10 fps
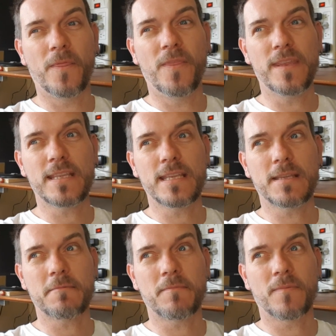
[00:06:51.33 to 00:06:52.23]

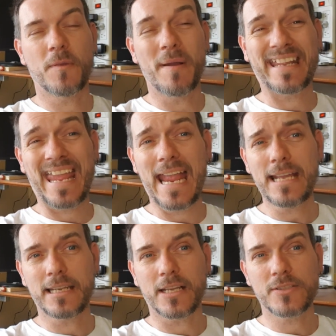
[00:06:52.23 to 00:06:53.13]
the
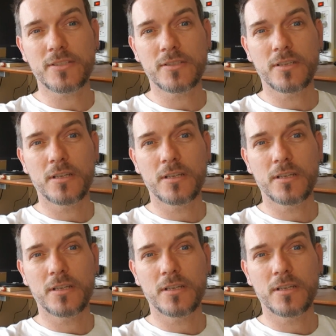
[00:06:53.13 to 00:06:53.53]
mechanics,